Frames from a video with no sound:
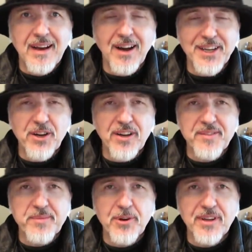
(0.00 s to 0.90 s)
Hi
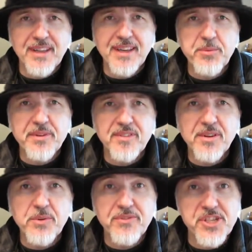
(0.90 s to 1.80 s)
guys, Martin here coming
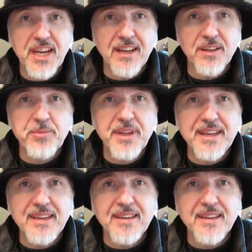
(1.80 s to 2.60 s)
to you with a channel update.